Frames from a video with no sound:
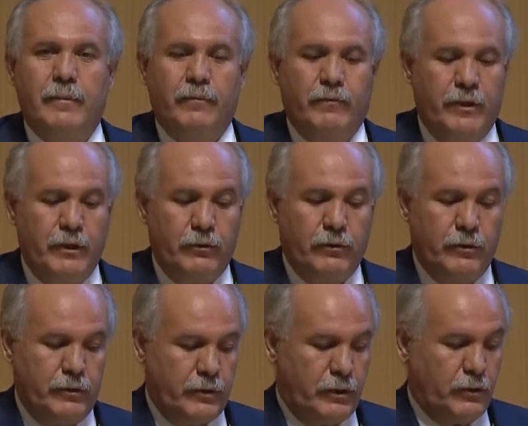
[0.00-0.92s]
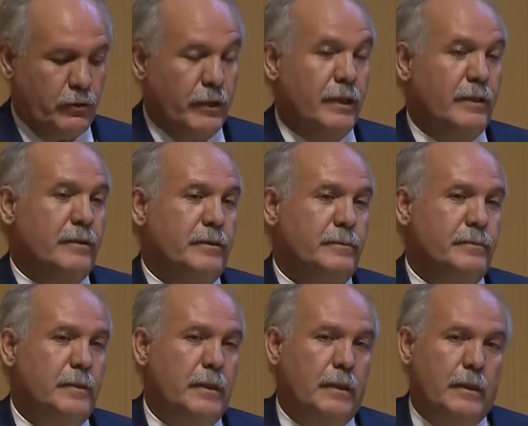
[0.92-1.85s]
We need to stick together.
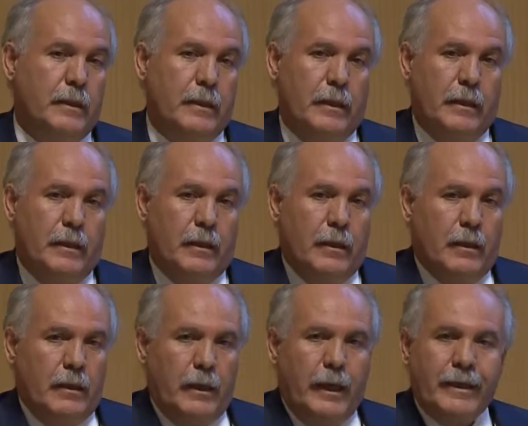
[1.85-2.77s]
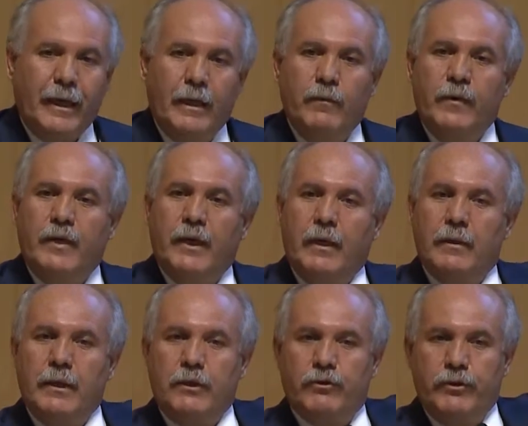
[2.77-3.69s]
Again, we can
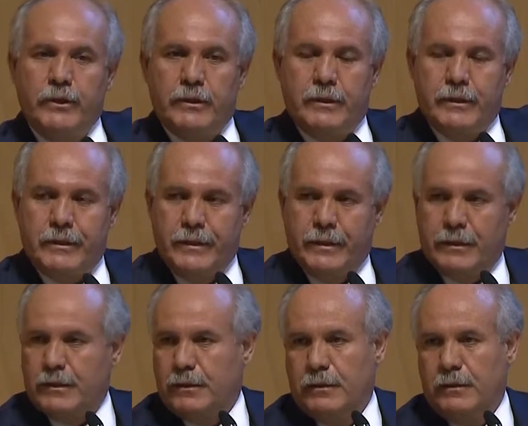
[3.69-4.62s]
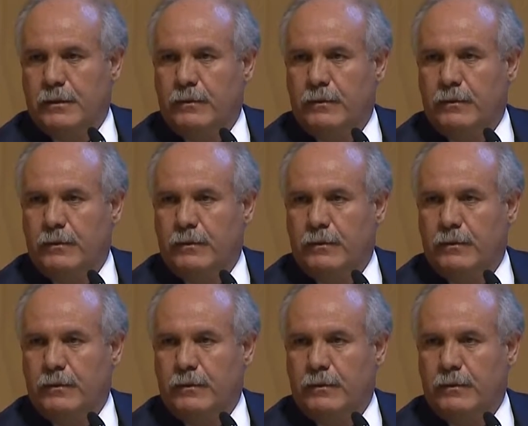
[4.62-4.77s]
increase this list.